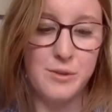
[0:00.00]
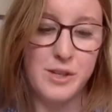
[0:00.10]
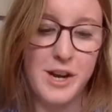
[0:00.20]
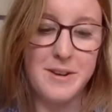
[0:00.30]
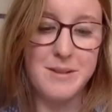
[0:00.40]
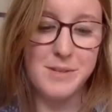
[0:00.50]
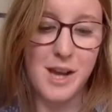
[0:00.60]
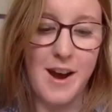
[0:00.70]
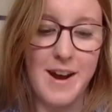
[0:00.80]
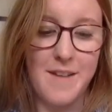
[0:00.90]
So
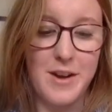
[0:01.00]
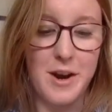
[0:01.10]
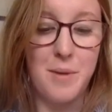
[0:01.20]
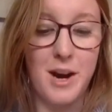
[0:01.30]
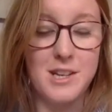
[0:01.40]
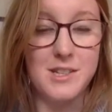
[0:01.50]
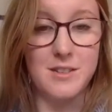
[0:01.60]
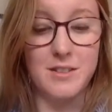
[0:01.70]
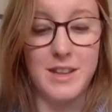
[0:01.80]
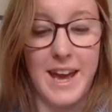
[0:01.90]
turnups are a very
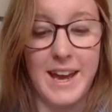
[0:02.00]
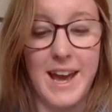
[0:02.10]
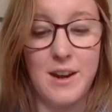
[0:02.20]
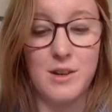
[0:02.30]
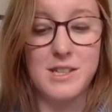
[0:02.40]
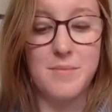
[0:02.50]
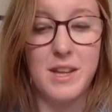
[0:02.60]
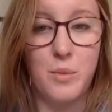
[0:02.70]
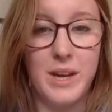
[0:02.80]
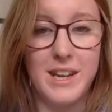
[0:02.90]
personal thing and not
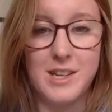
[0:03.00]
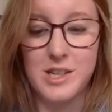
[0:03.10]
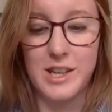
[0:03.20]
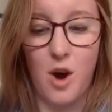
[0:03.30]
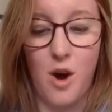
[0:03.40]
something we initially